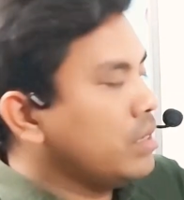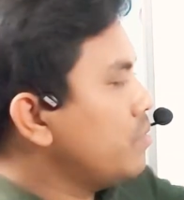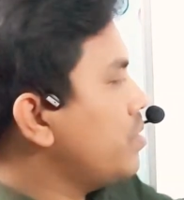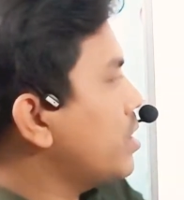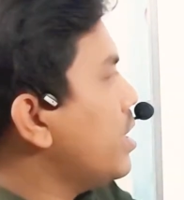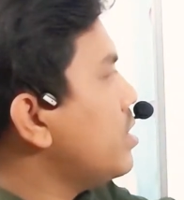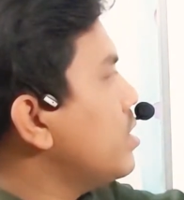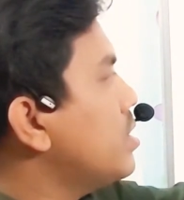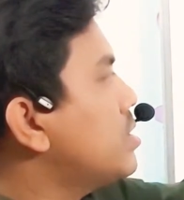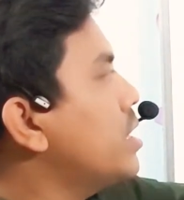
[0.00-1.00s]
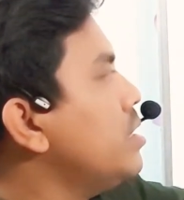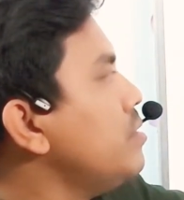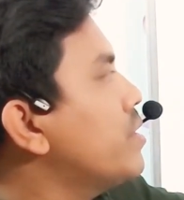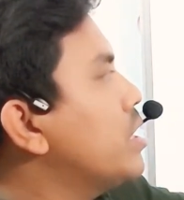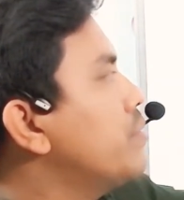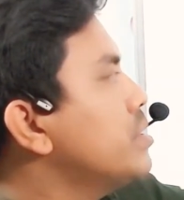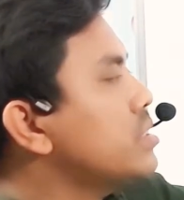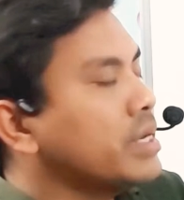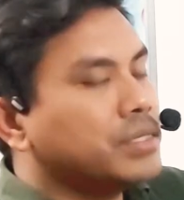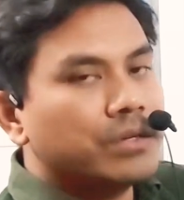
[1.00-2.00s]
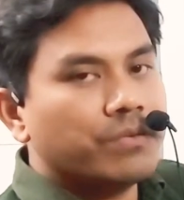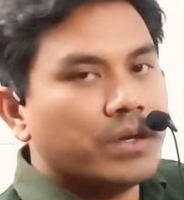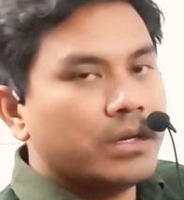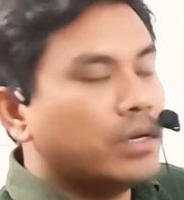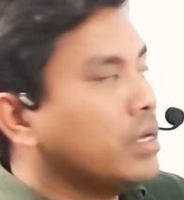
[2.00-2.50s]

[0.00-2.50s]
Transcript: we'll get 10 value is less than 1.